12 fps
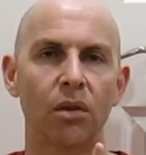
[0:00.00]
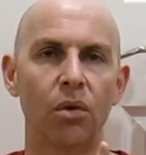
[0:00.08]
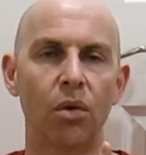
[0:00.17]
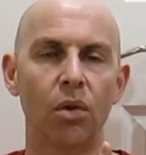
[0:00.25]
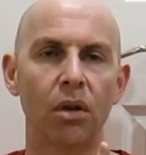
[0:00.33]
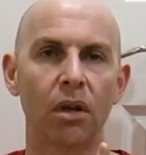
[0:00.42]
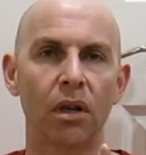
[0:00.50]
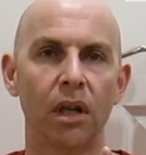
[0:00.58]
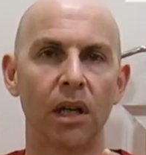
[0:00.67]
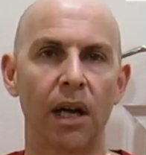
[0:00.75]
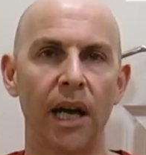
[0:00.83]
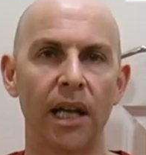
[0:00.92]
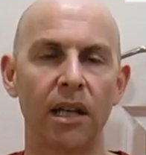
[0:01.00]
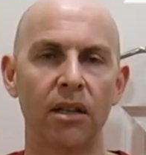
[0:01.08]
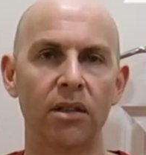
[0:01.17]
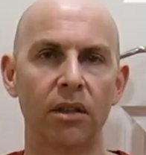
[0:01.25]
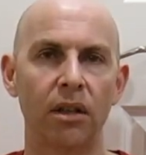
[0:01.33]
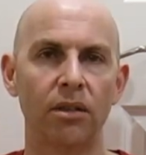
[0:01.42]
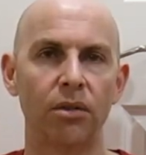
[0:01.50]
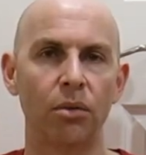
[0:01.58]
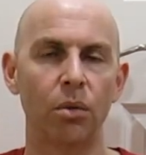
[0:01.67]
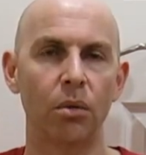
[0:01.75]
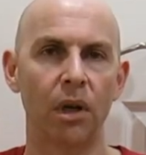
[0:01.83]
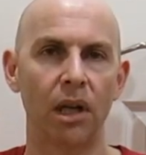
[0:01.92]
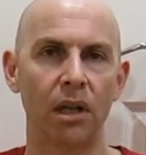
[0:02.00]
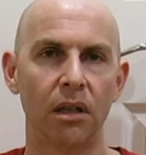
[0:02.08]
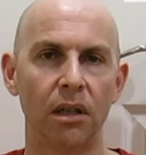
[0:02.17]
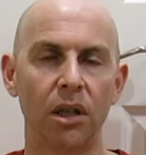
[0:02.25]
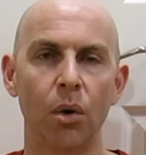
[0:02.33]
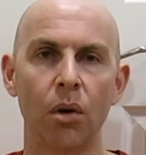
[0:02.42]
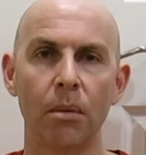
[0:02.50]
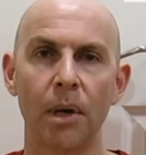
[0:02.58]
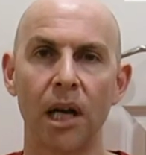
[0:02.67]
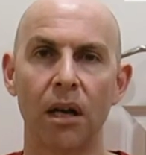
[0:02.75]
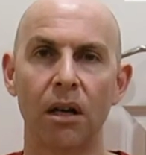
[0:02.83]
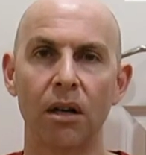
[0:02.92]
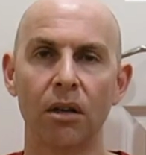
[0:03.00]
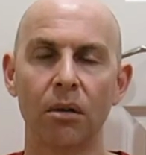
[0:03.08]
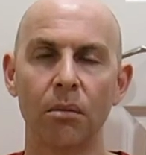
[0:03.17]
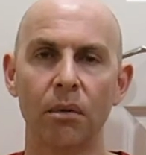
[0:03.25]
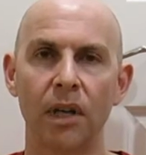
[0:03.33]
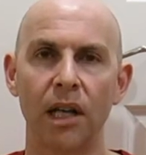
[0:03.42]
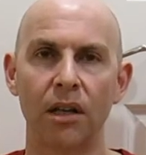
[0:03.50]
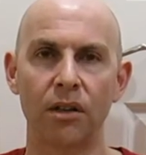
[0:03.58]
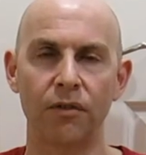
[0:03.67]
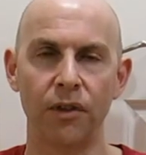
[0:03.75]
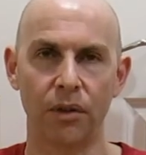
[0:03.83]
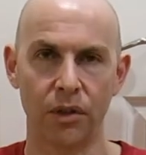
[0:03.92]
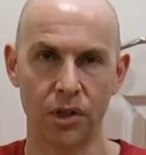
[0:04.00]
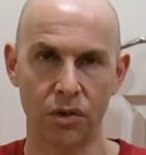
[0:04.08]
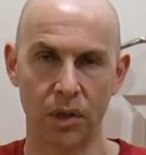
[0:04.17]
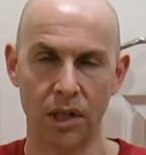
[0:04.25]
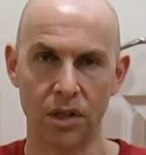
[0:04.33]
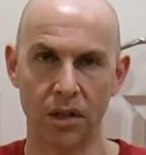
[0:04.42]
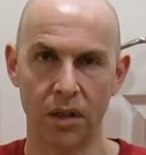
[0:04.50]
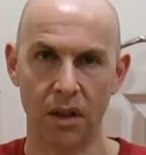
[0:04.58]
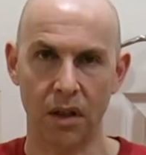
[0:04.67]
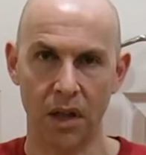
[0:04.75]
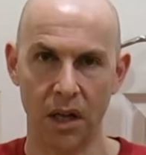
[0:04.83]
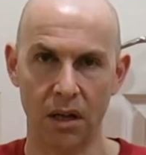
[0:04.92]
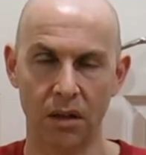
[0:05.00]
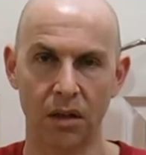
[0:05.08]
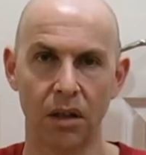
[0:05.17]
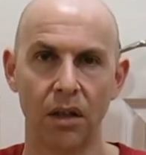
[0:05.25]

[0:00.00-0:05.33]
Or I can start to lower my arm, and I'll feel the stretch there.